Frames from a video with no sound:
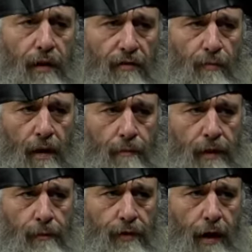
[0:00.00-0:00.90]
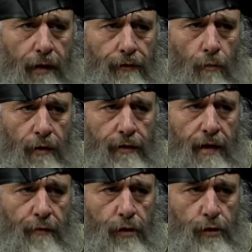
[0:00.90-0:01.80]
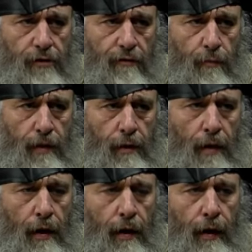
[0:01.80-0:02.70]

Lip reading: because of my meme status, and one of the definitions of a meme